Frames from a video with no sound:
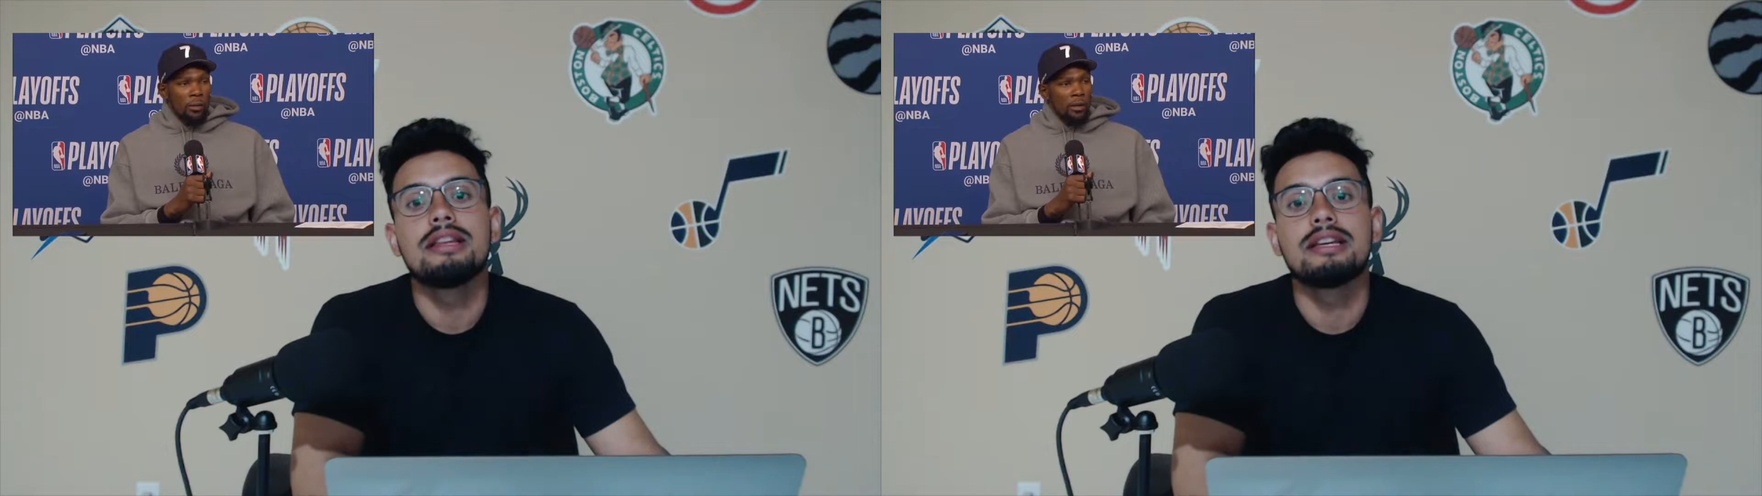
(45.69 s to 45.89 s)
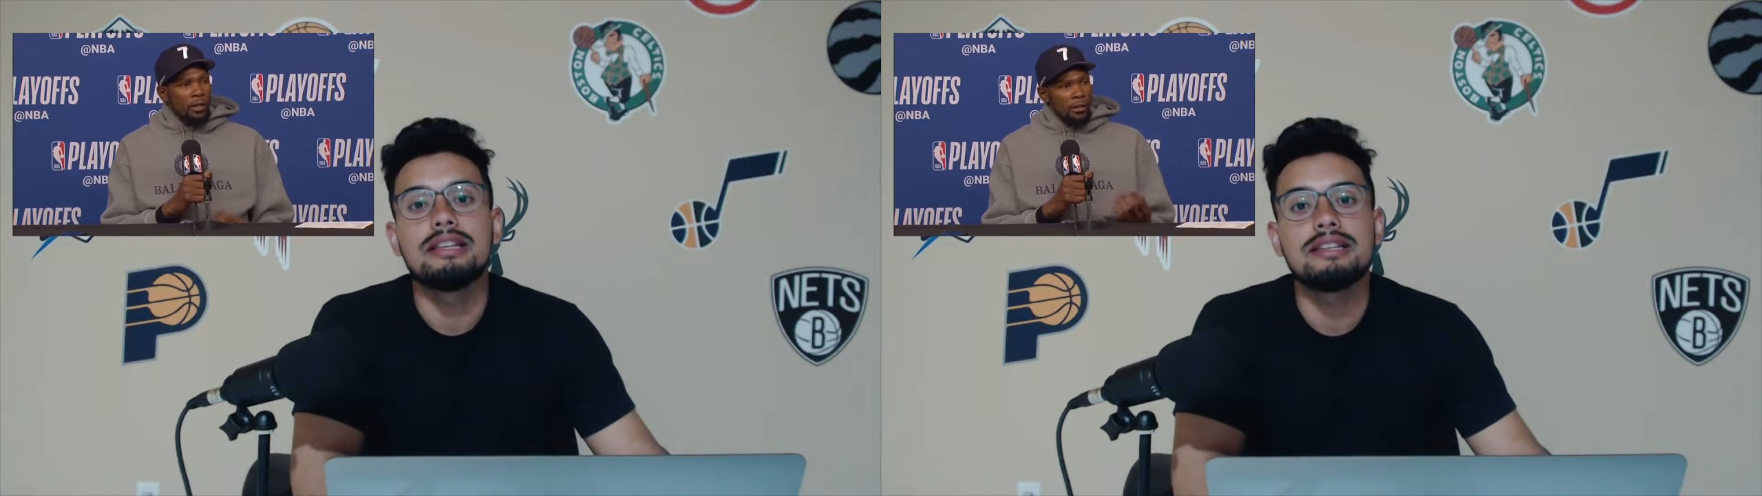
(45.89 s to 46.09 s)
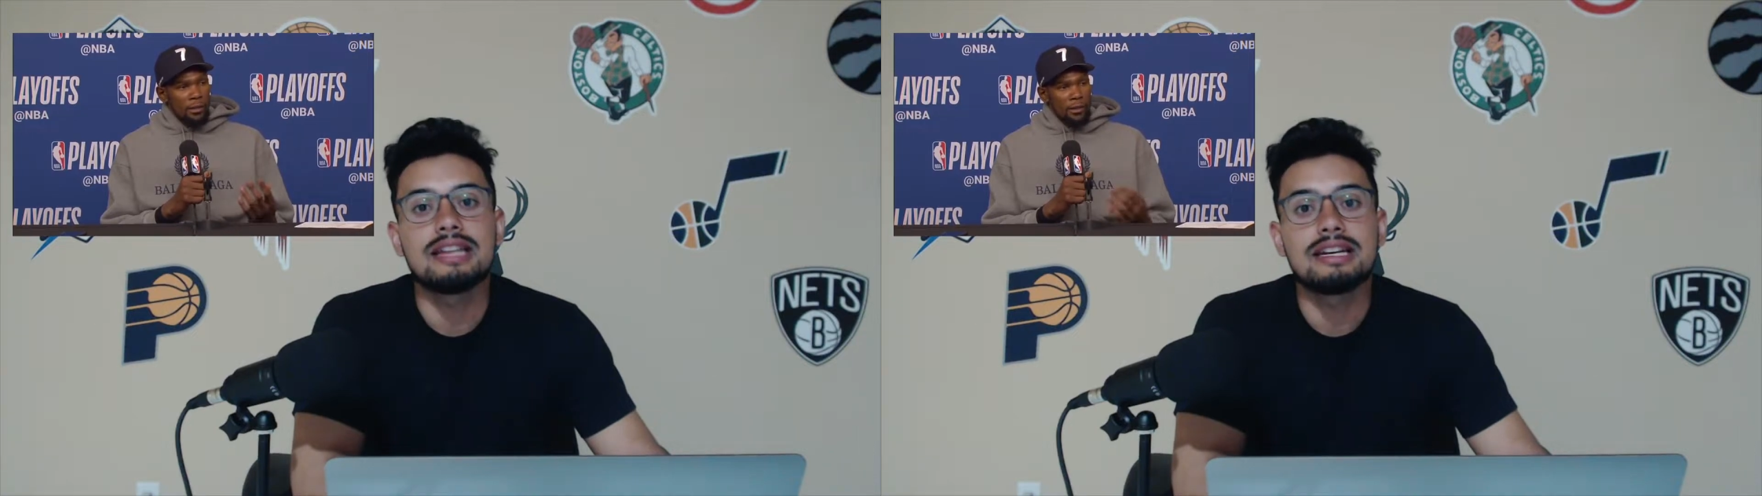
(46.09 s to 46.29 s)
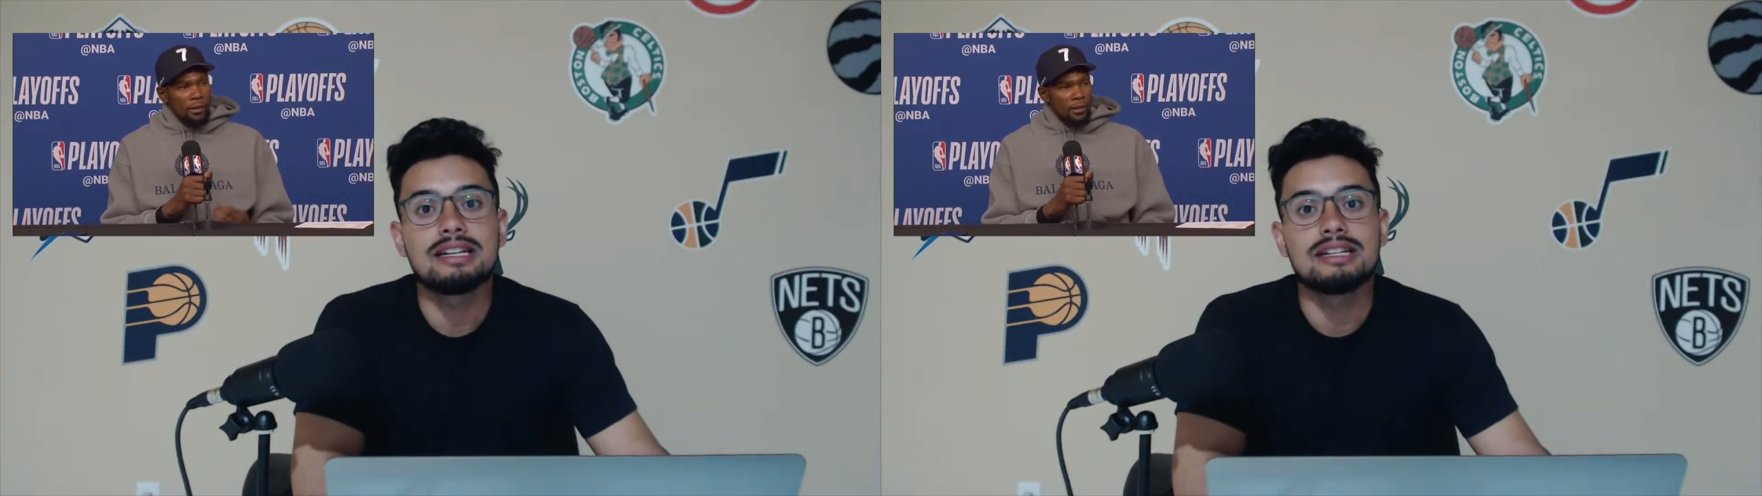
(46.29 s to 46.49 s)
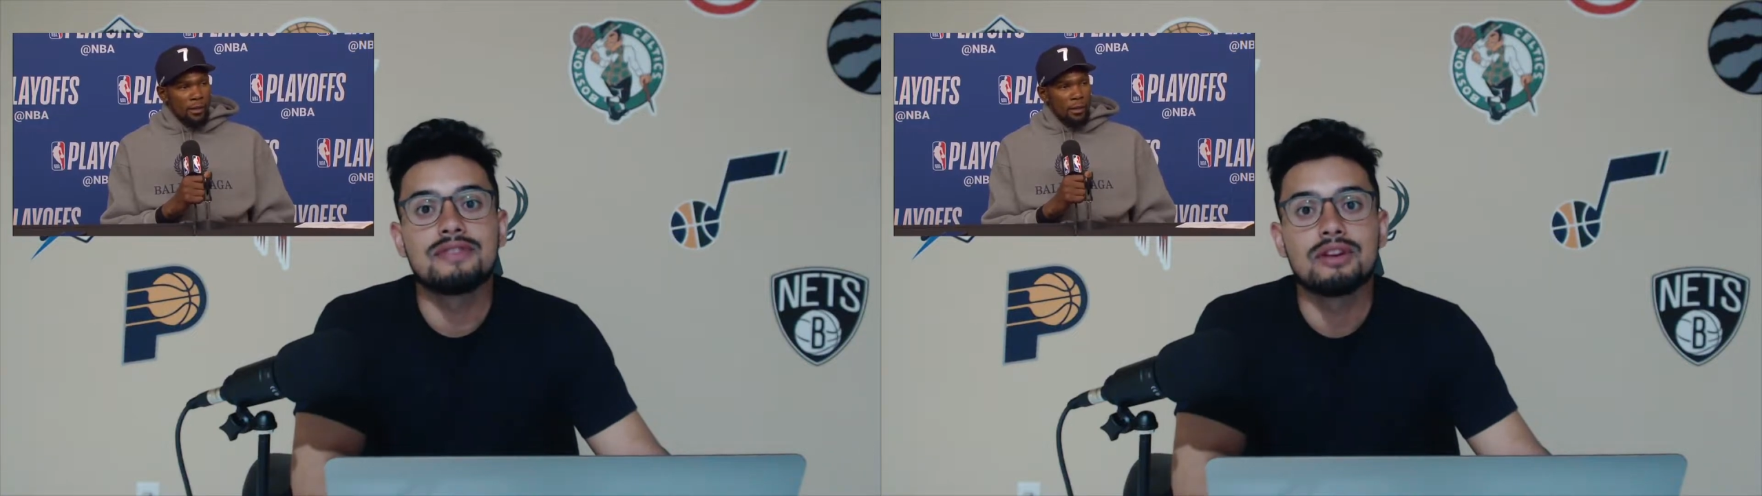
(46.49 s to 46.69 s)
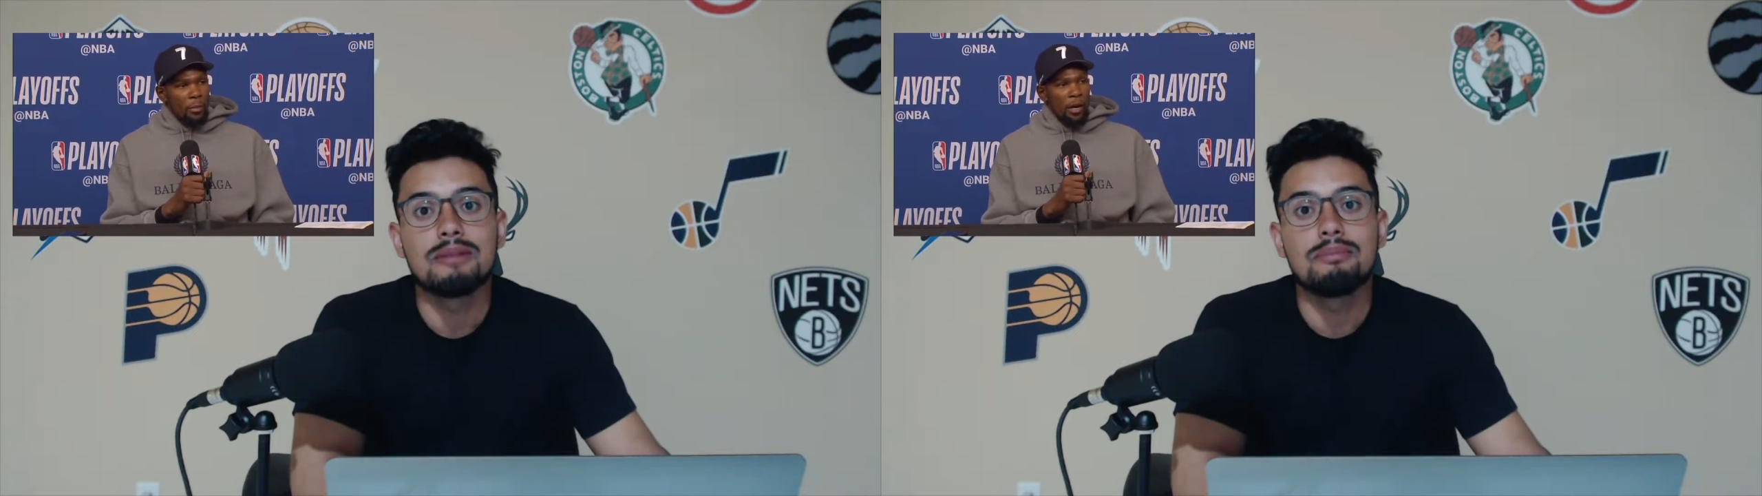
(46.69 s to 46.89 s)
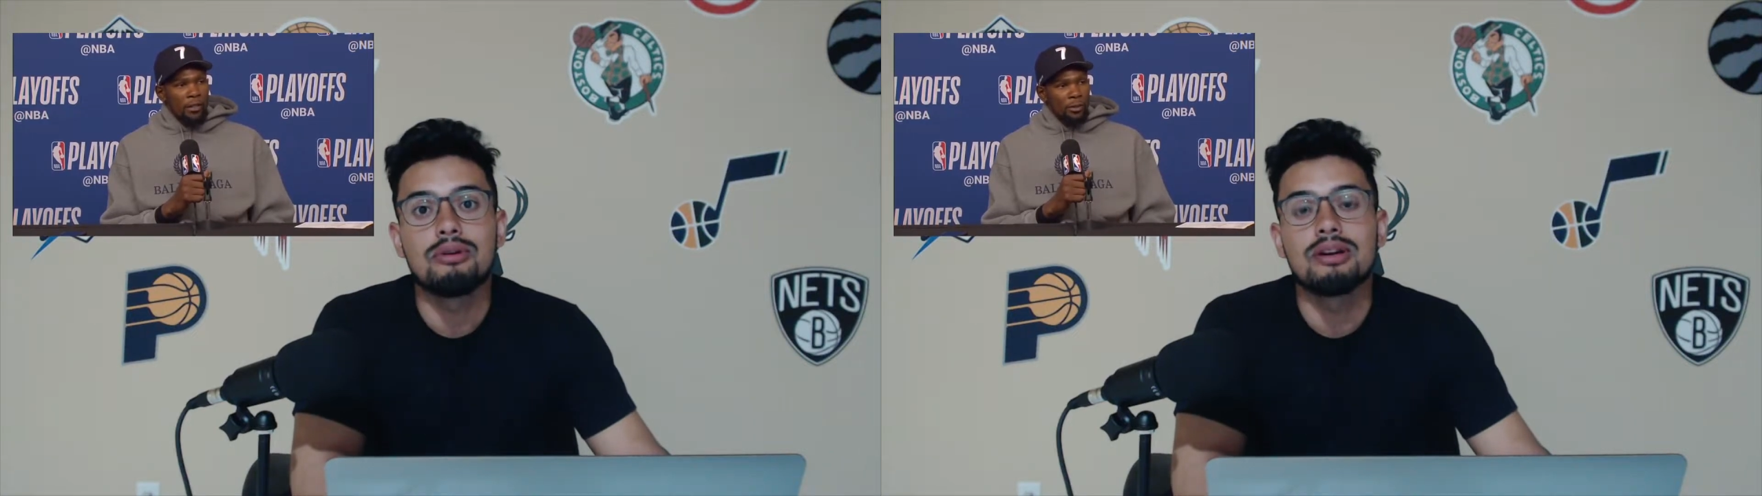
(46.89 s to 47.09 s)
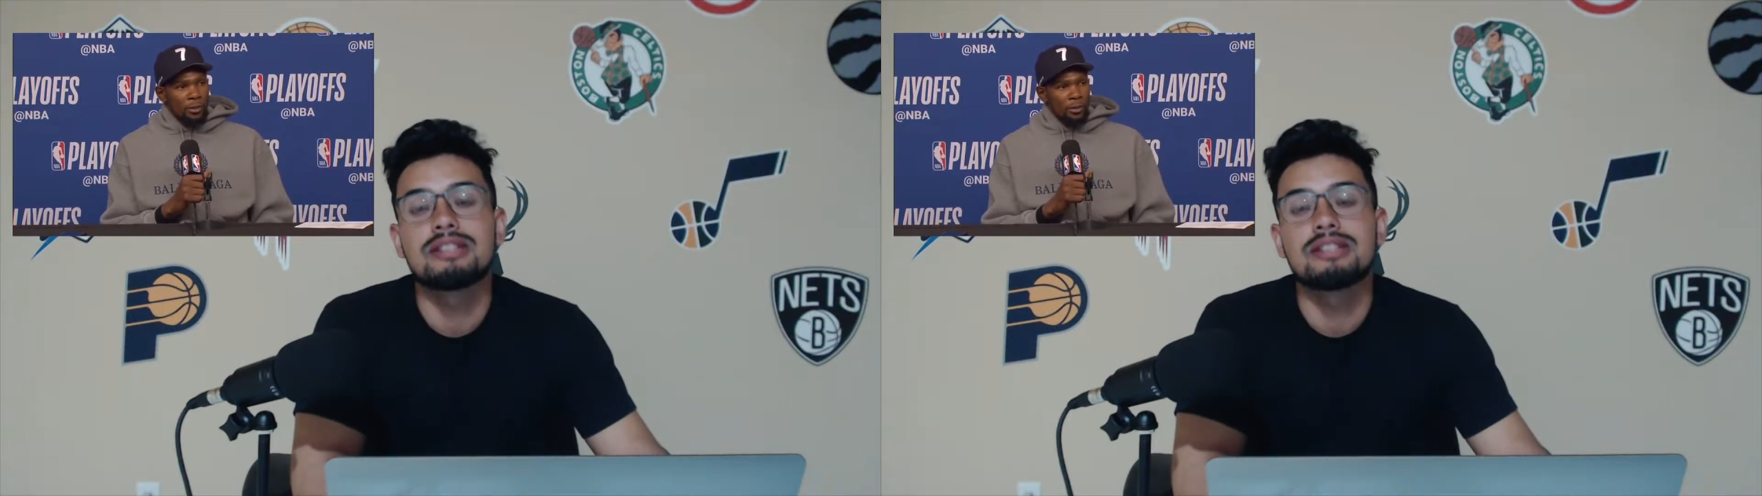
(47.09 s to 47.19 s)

Achilles tendon is very important.